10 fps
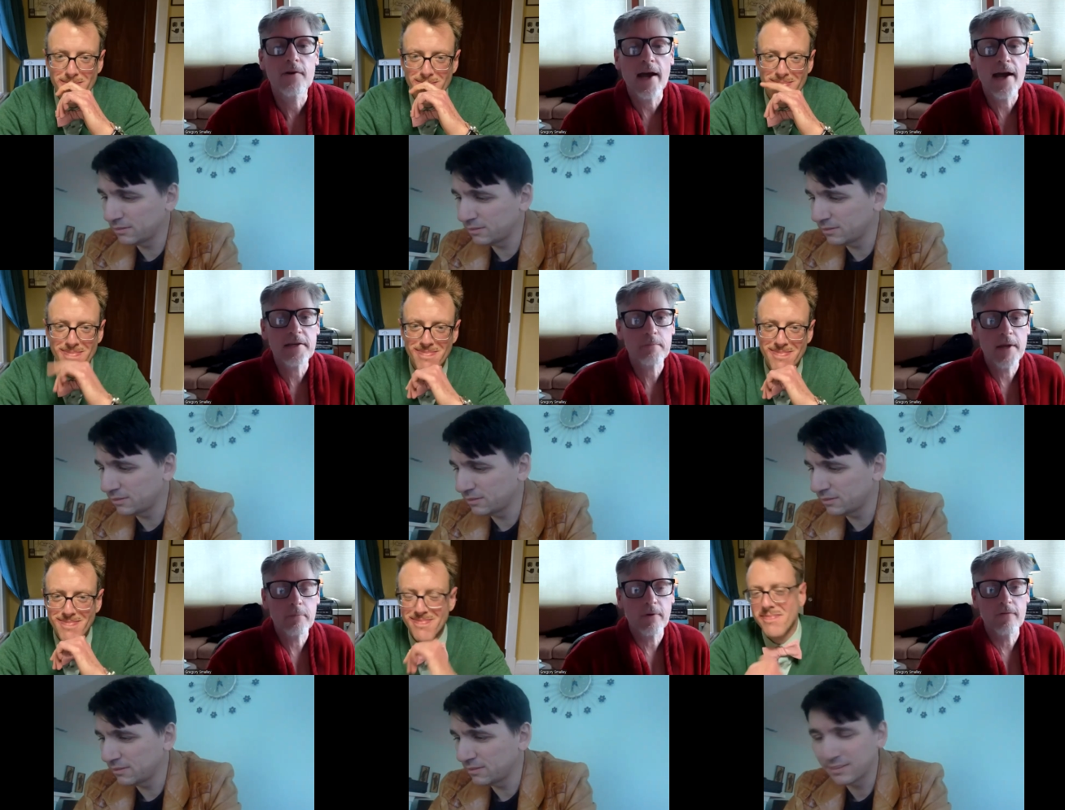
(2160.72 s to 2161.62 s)
Speaker 1: to ask
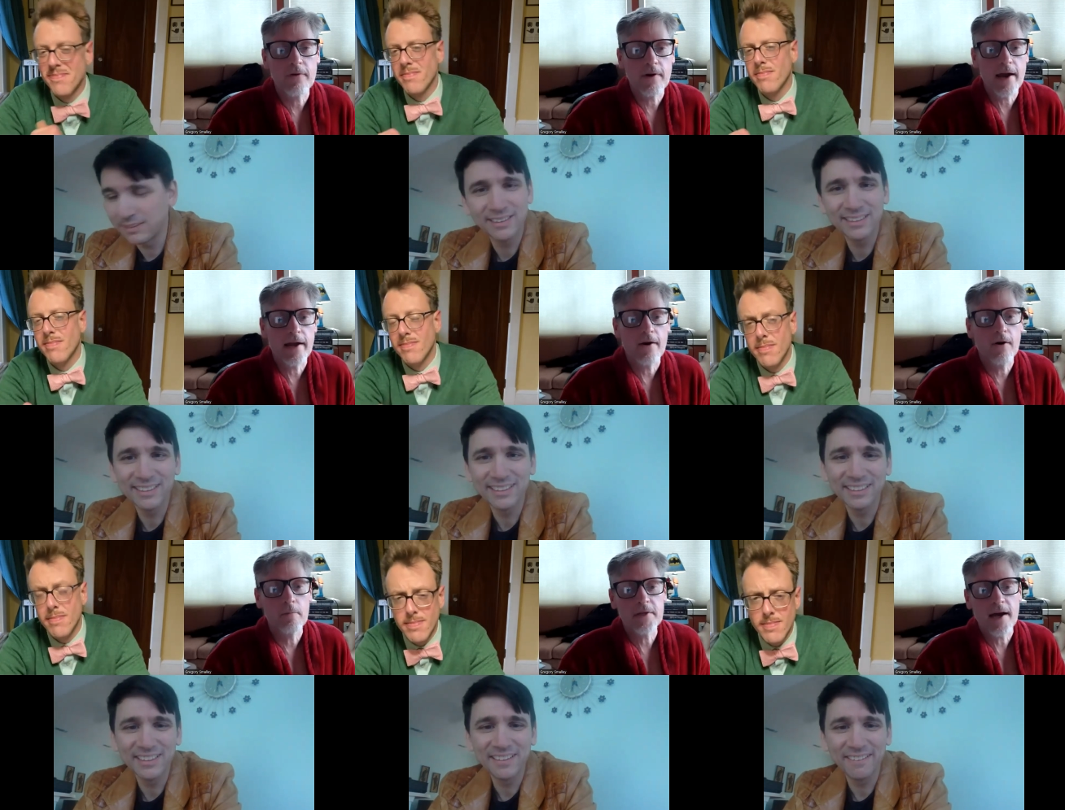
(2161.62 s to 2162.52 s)
people for a
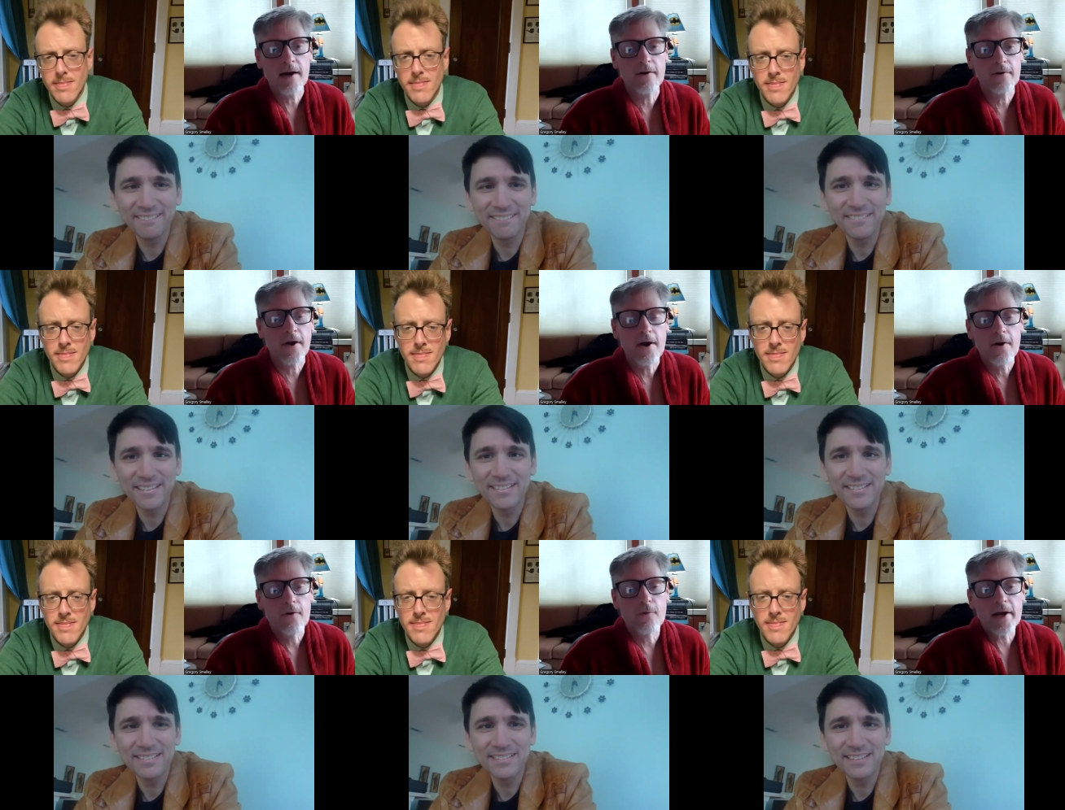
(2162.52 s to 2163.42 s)
hometown
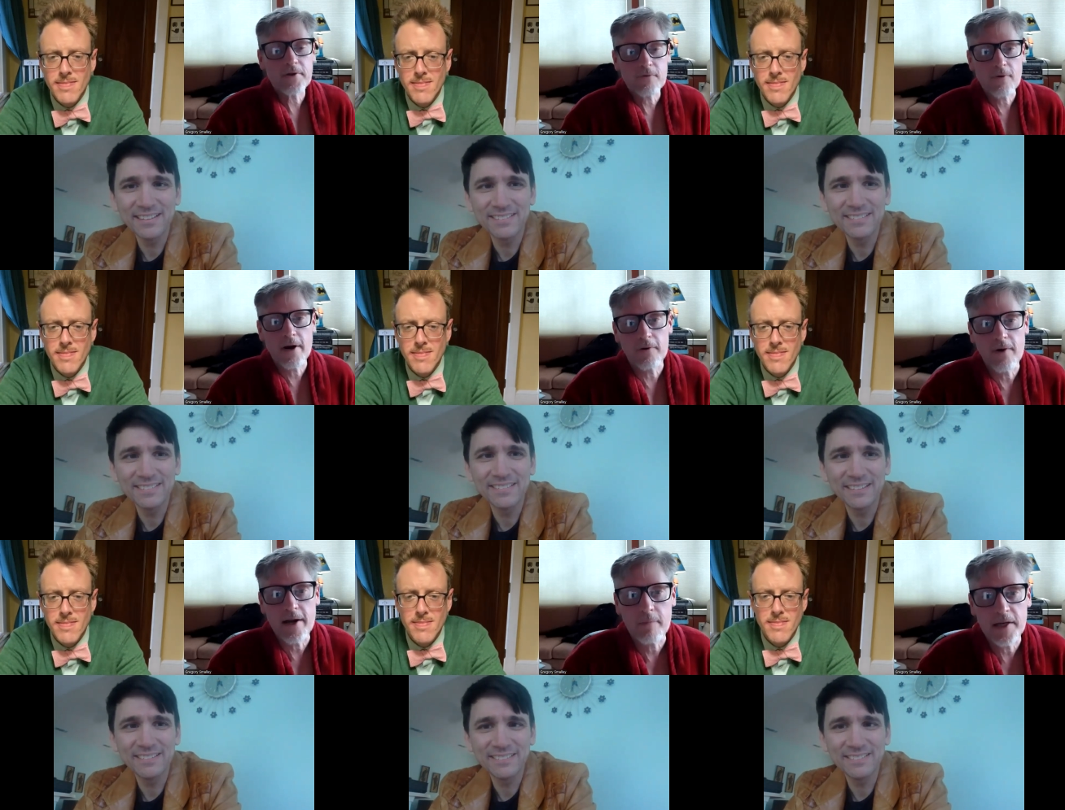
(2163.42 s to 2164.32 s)
restaurant
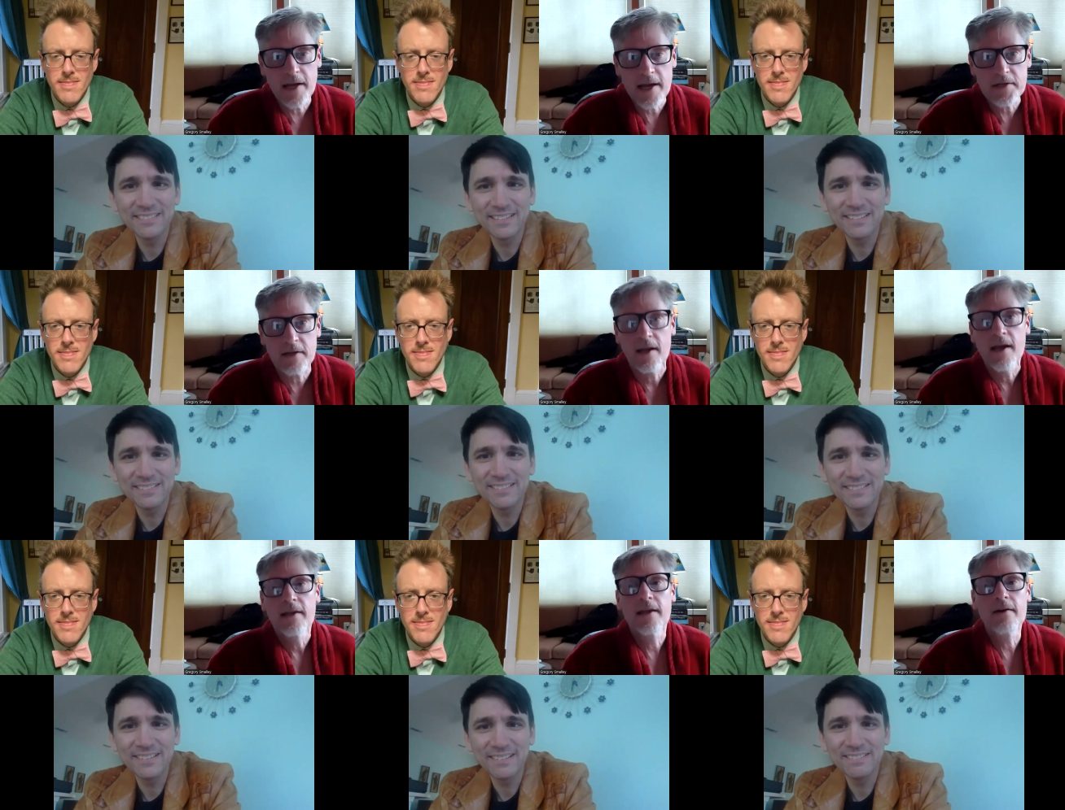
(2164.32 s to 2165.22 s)
recommendation.
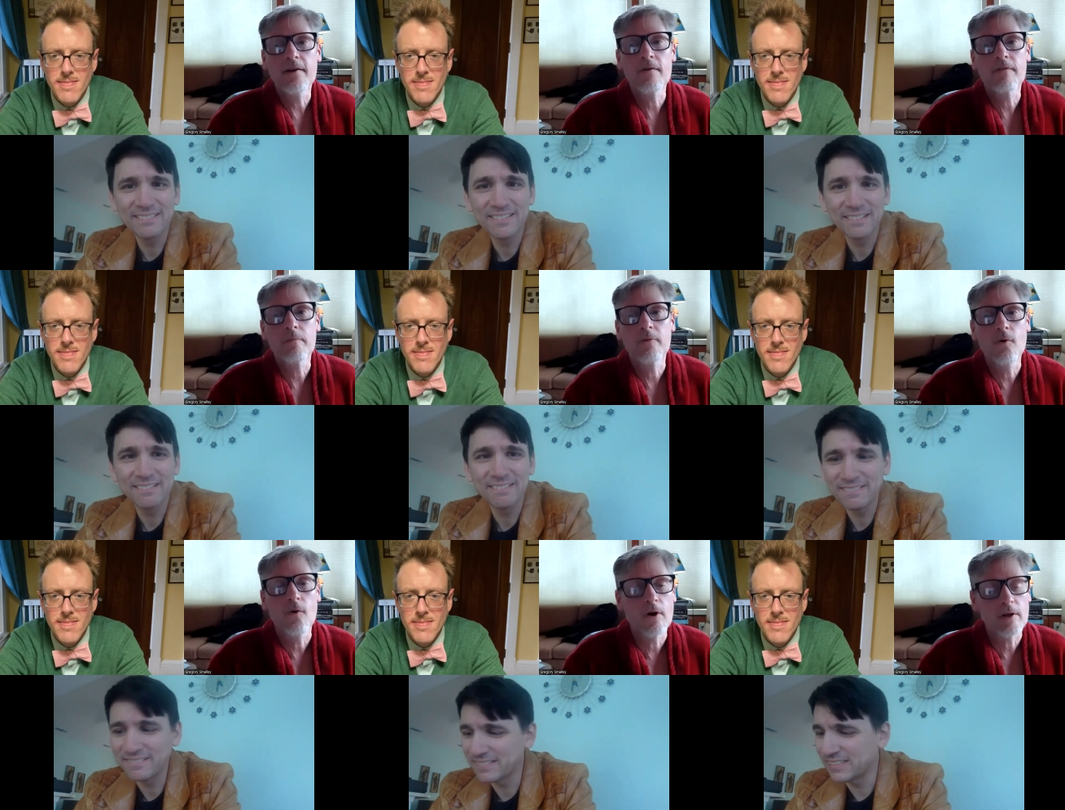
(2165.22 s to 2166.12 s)
Now you're from
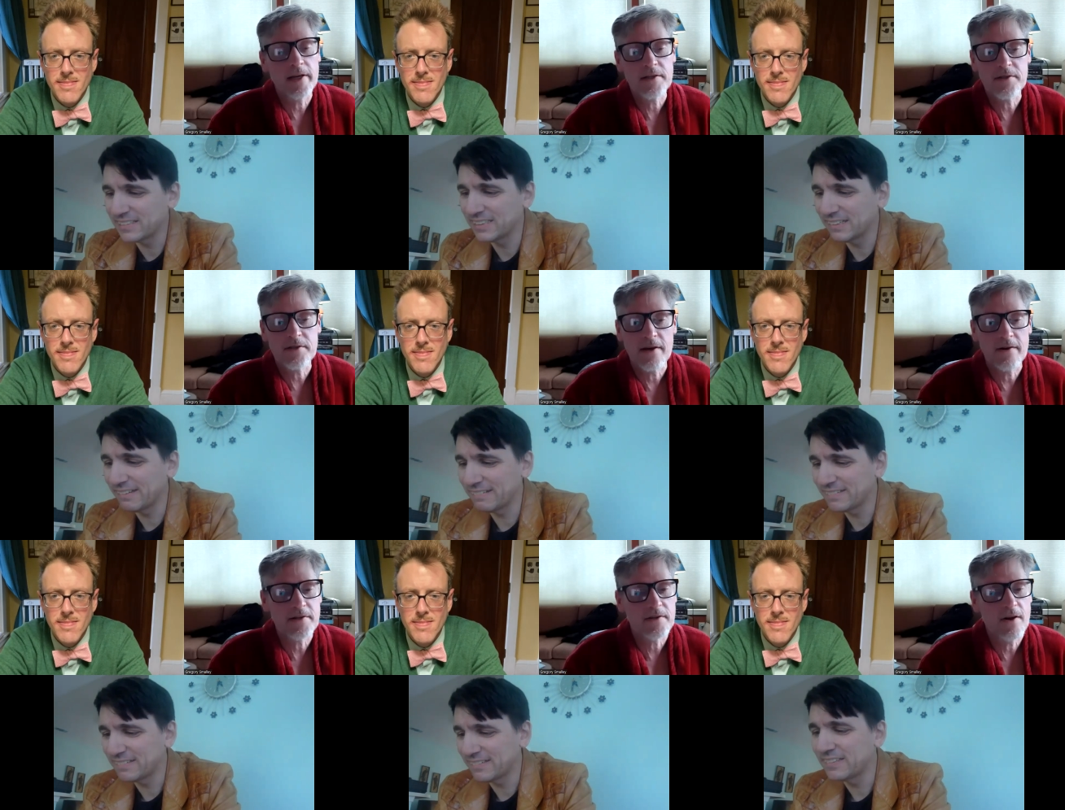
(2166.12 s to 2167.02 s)
New Orleans.
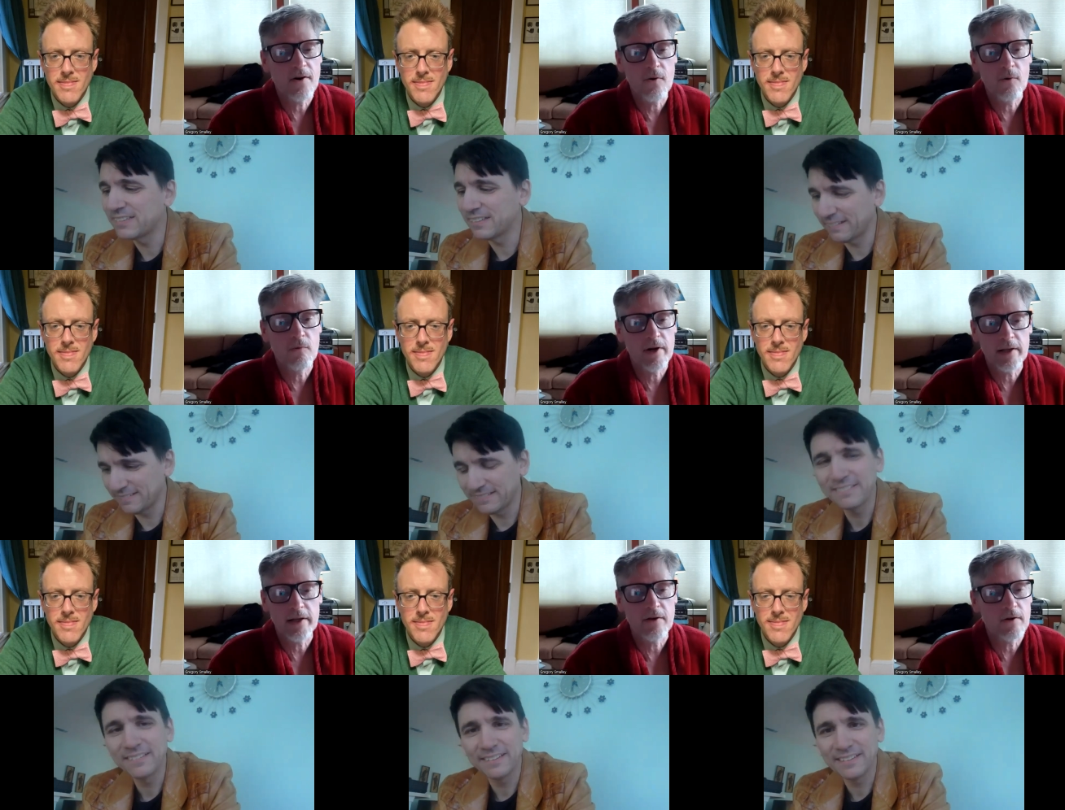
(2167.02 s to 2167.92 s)
There is no
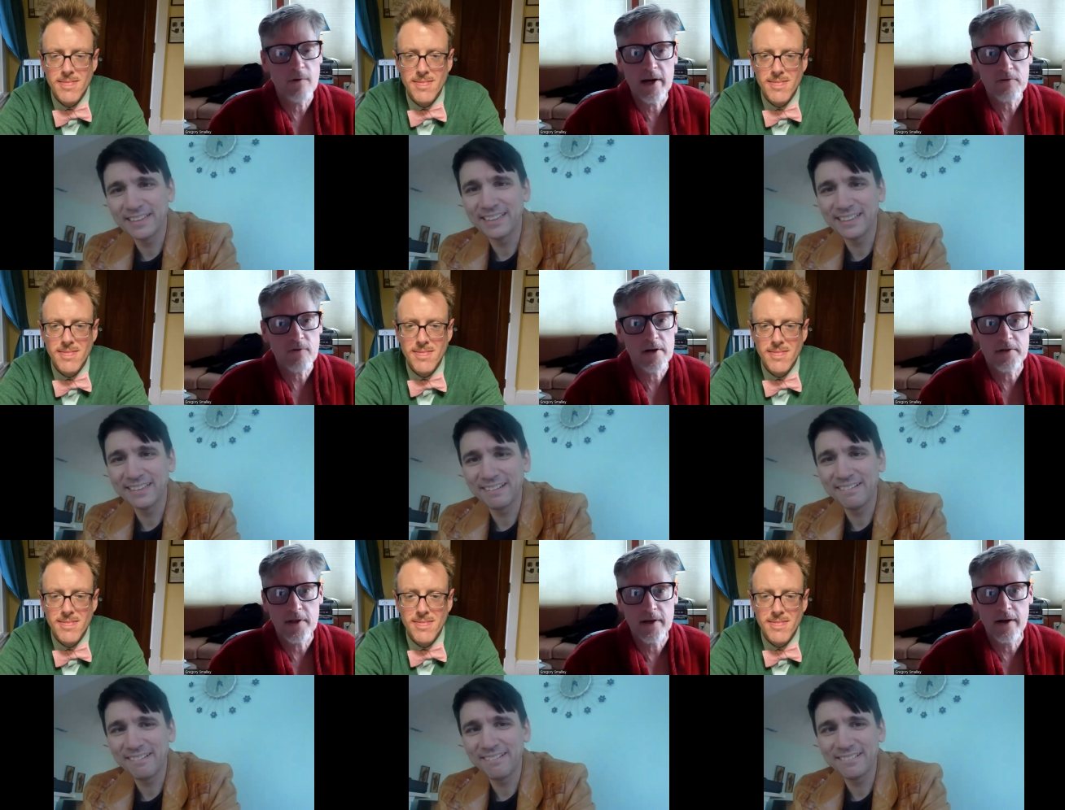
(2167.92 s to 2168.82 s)
really good
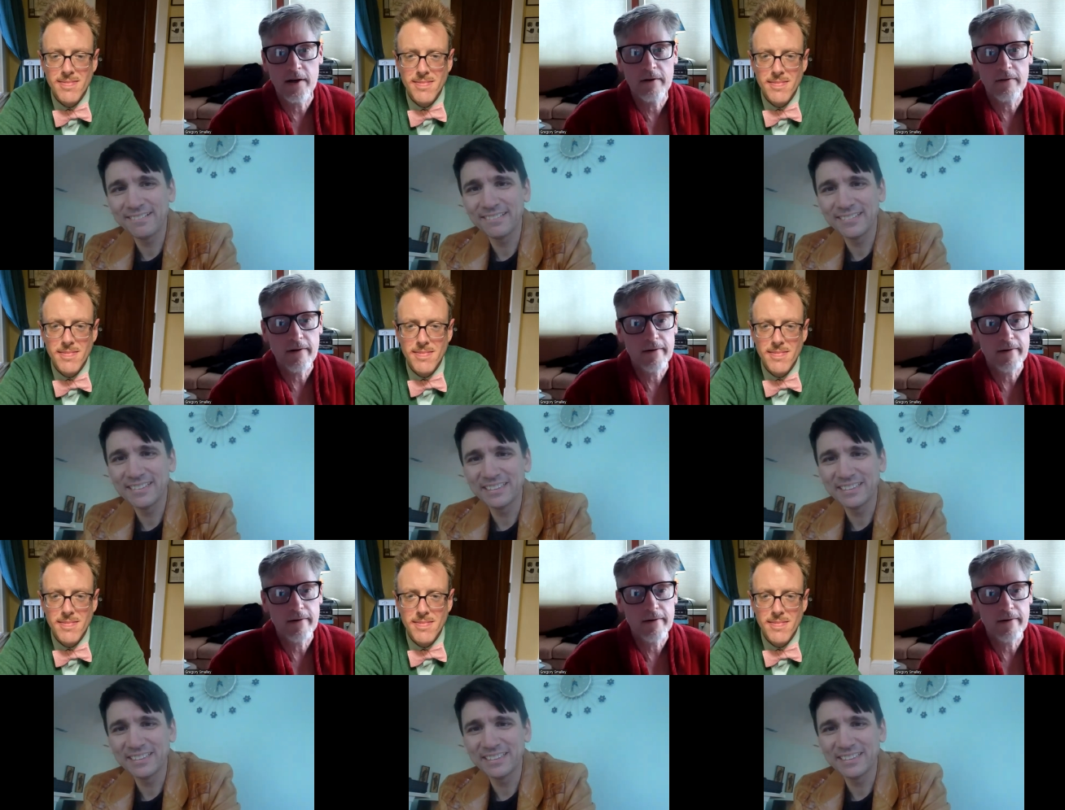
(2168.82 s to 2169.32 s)
restaurants there.